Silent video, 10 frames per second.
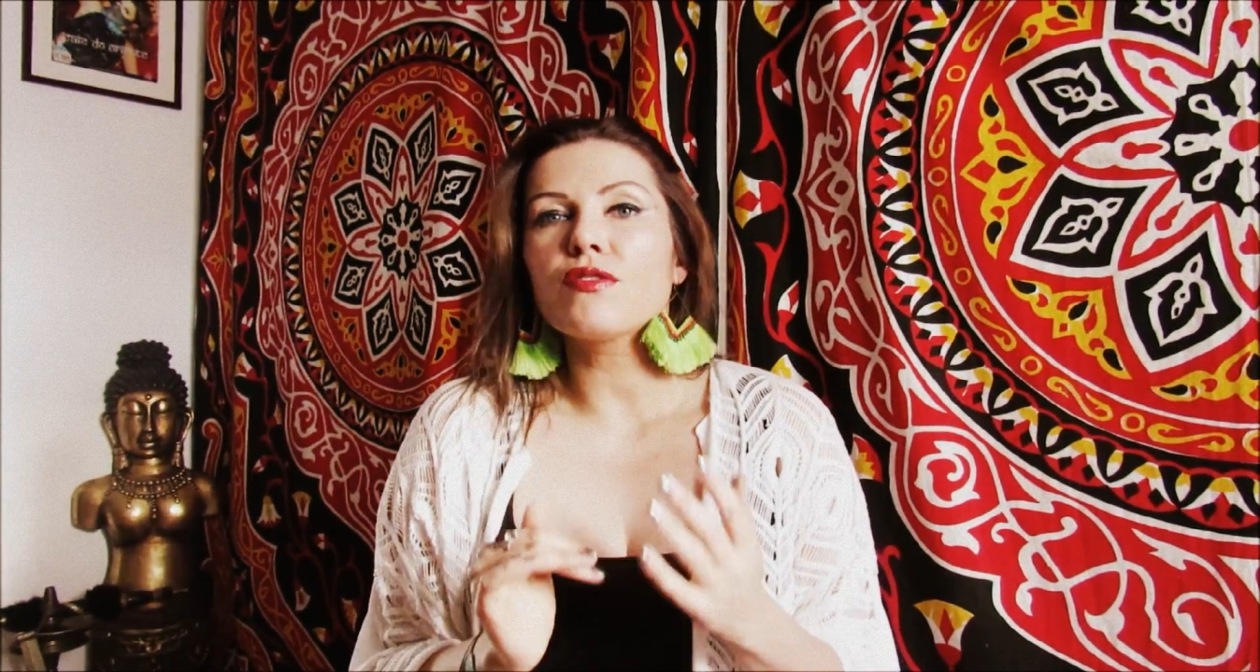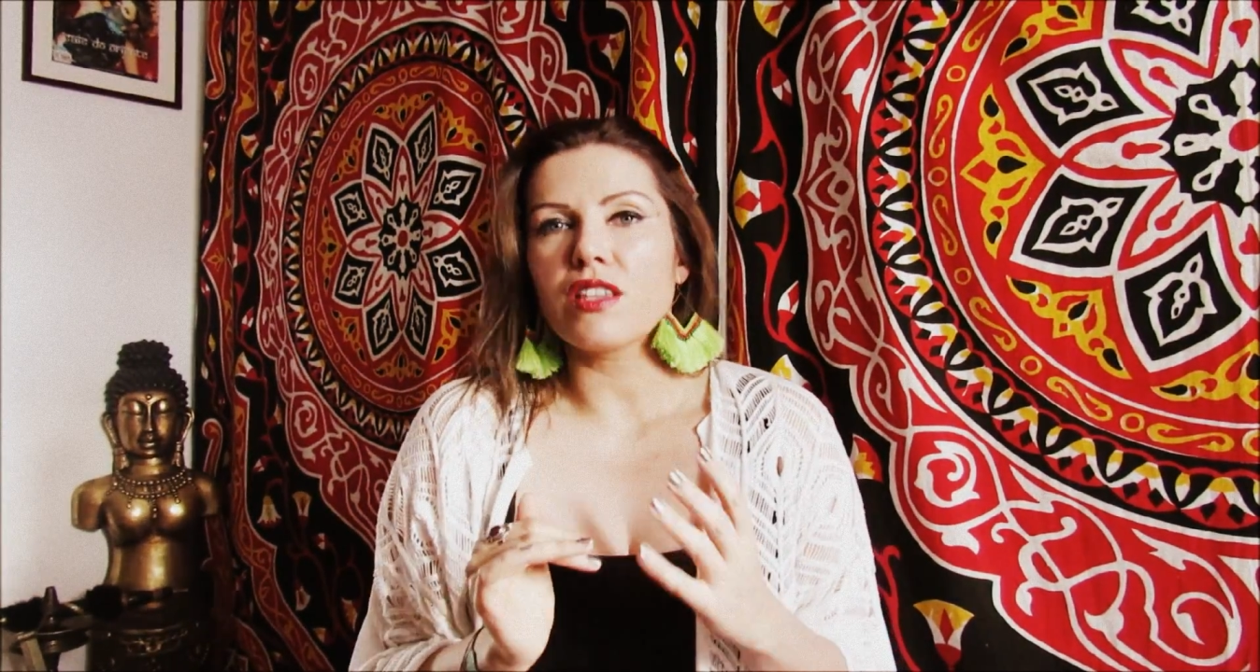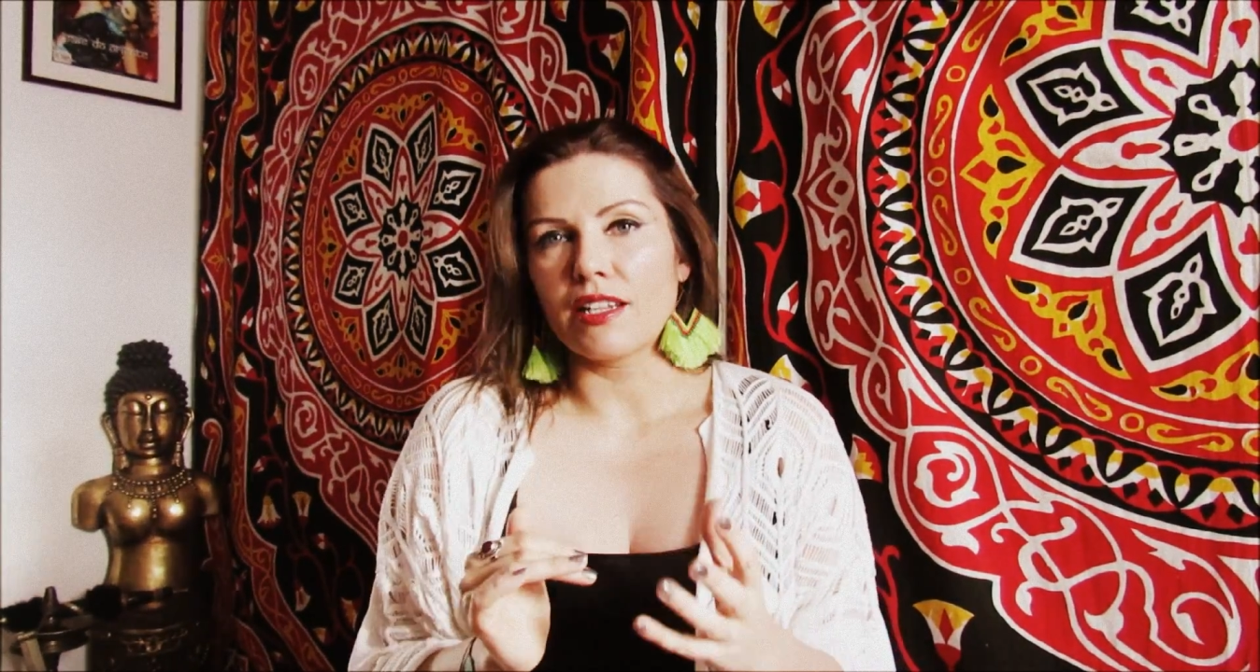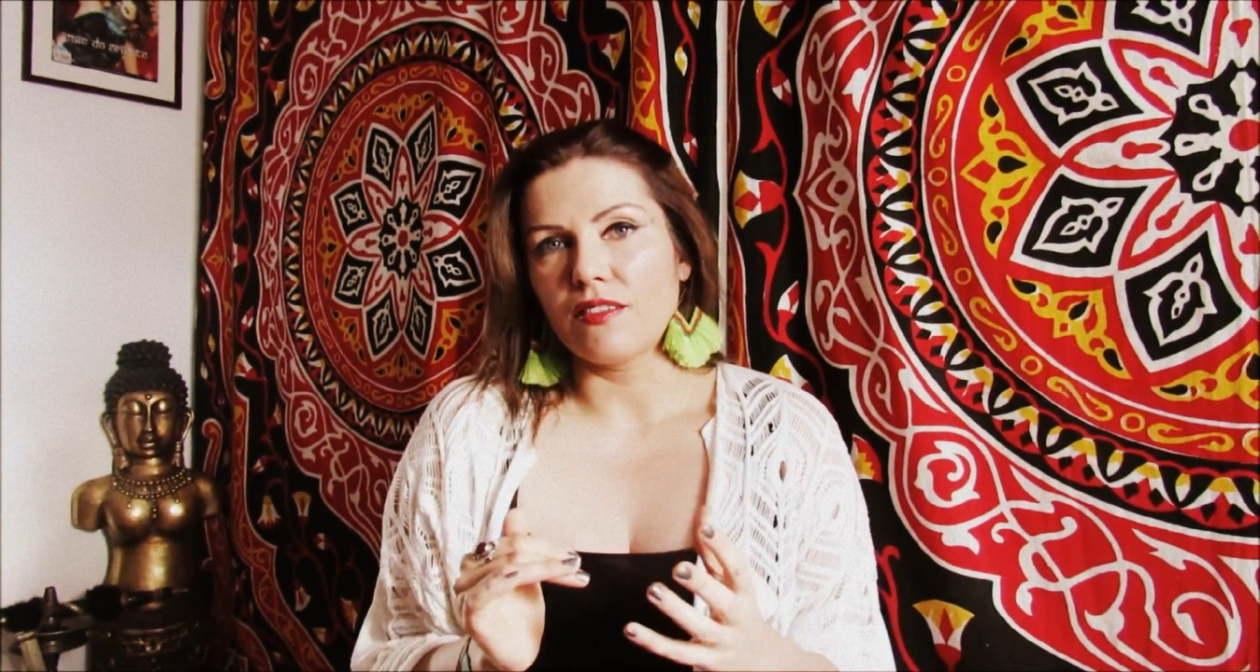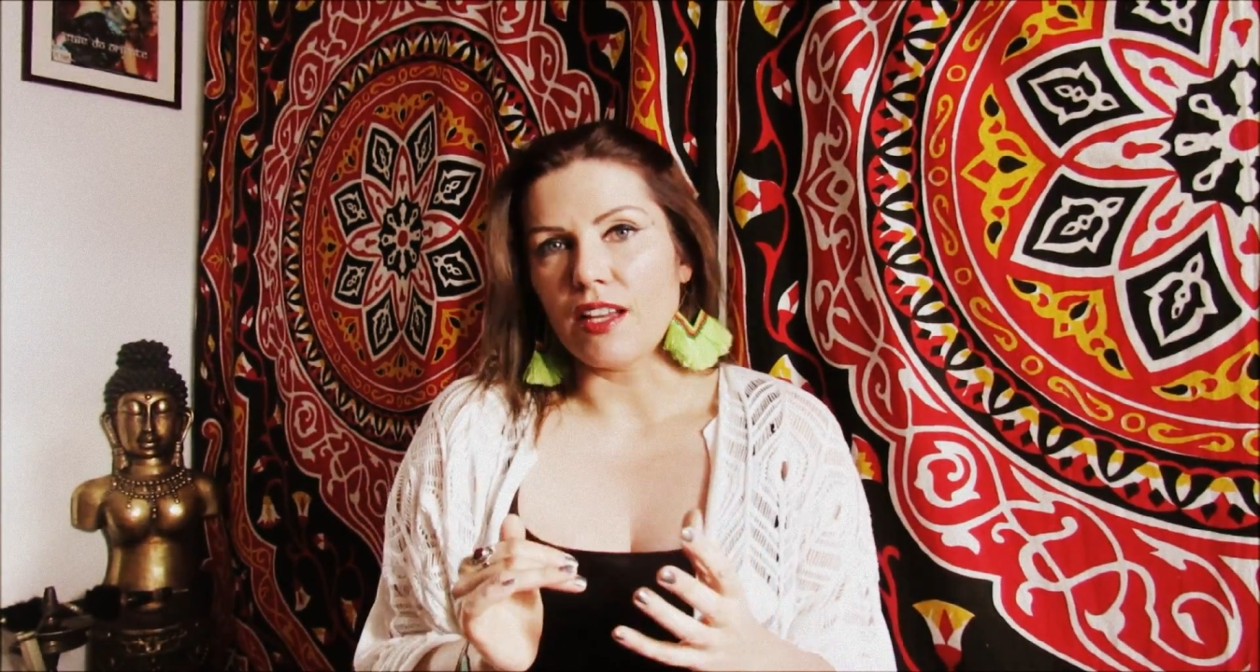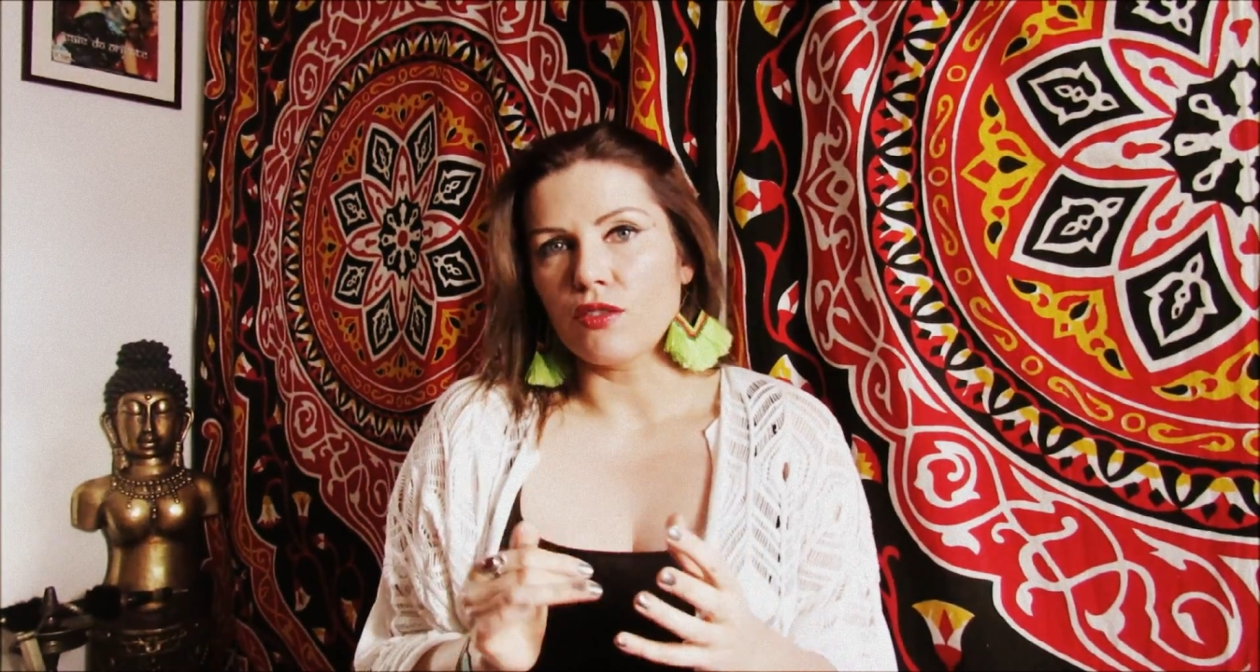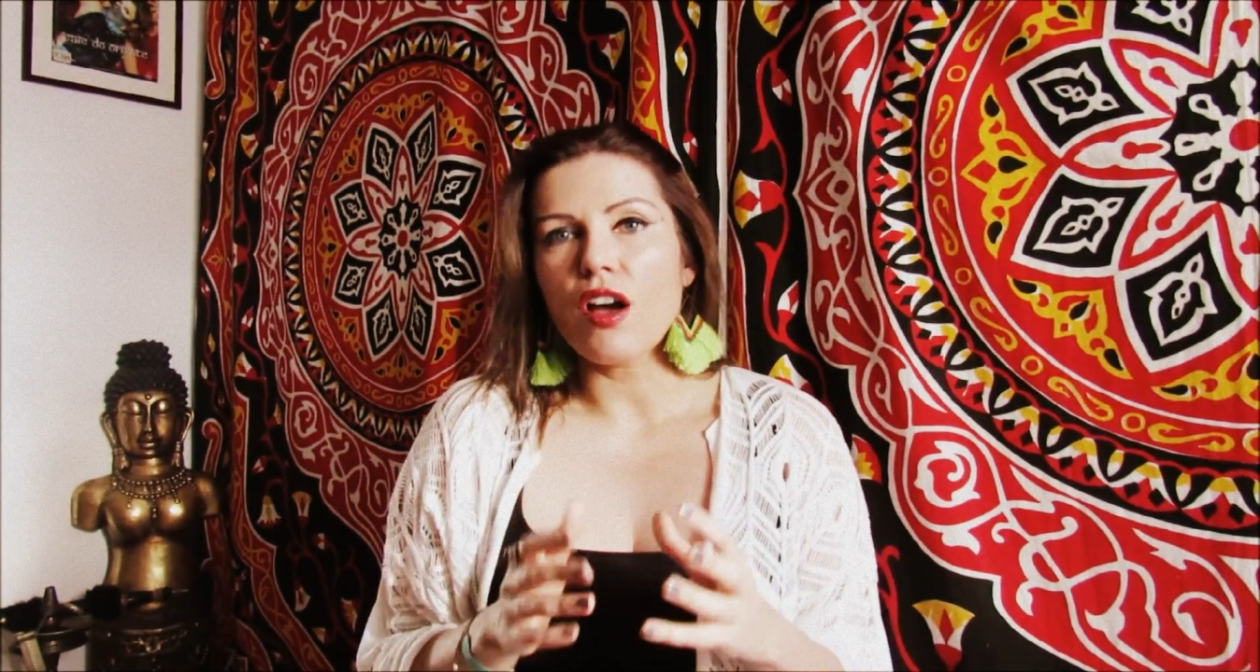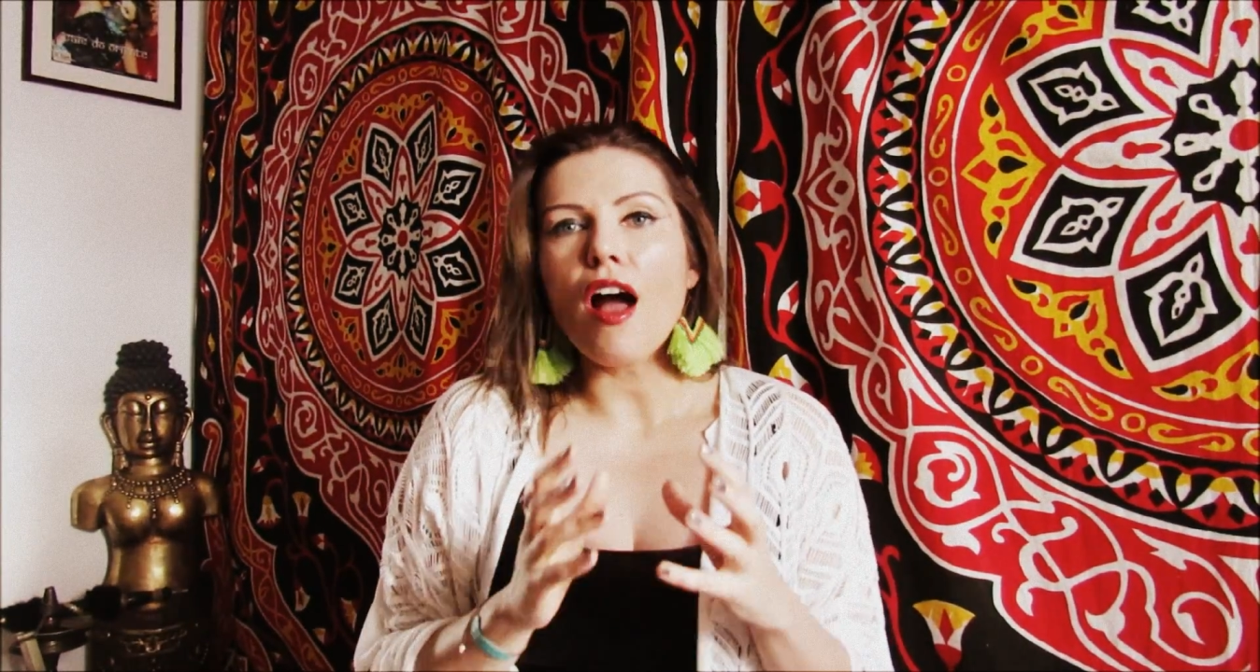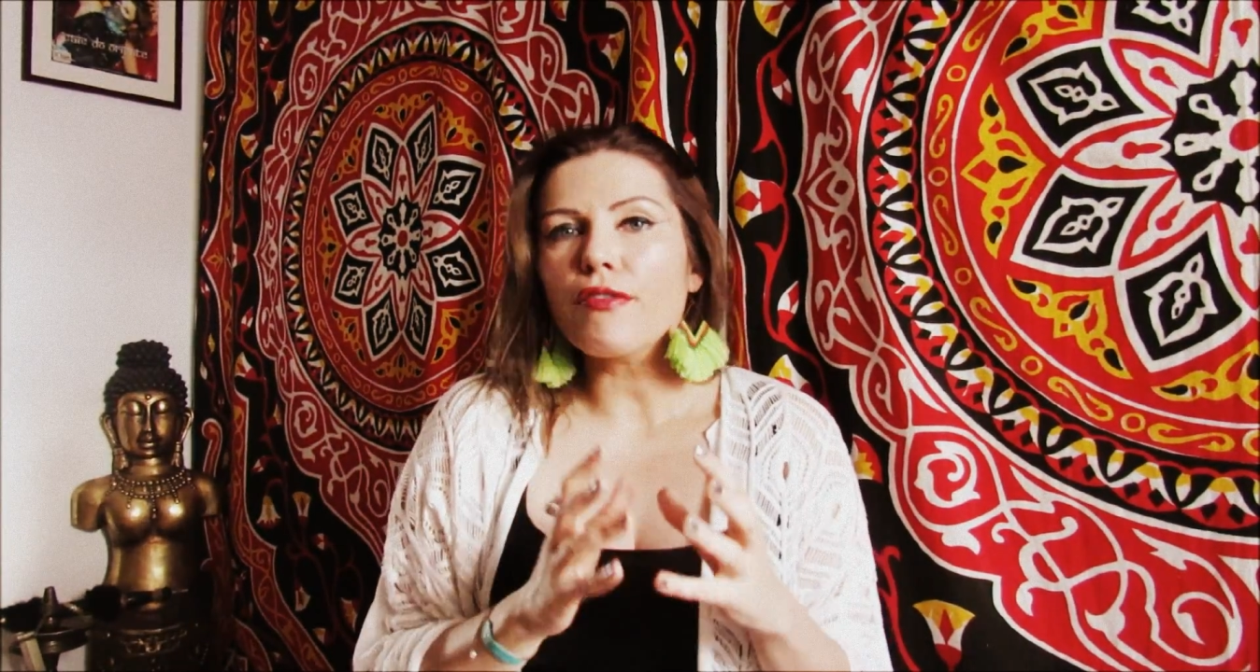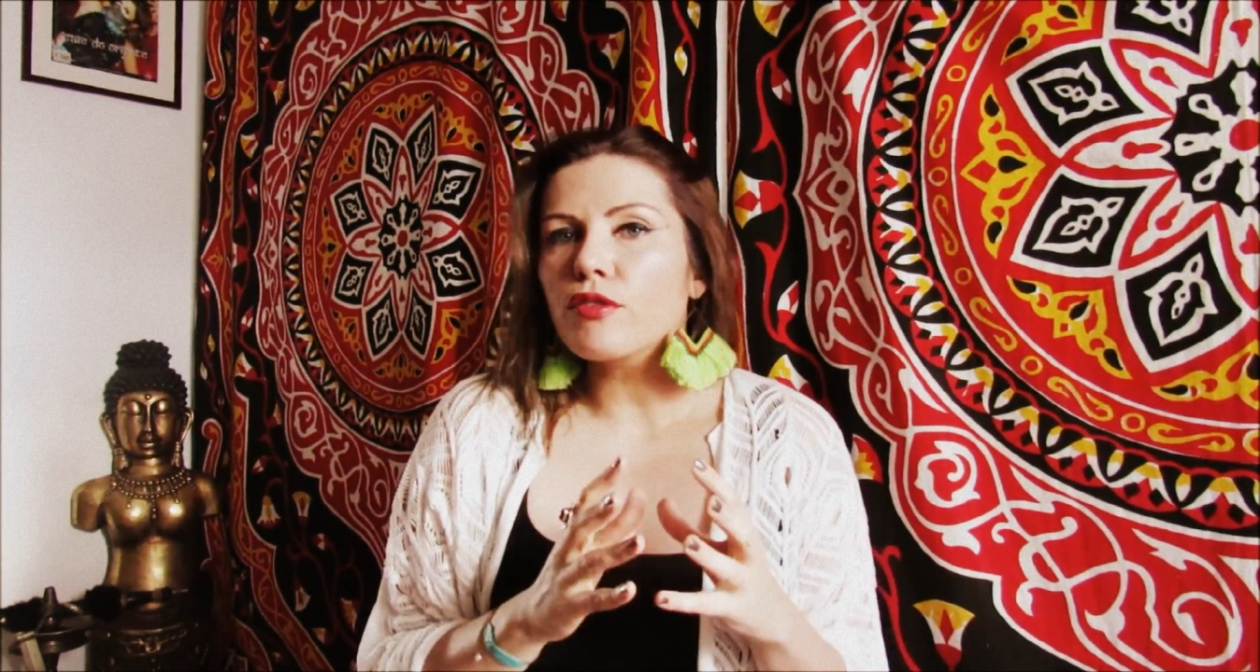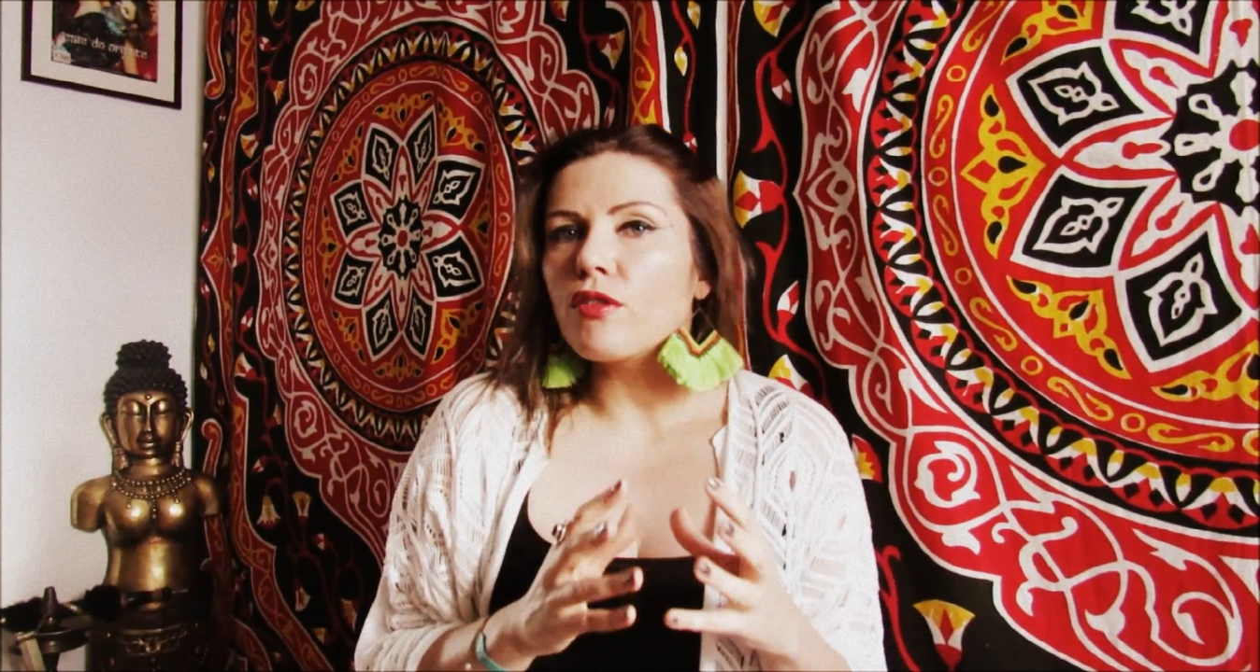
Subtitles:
like that. You have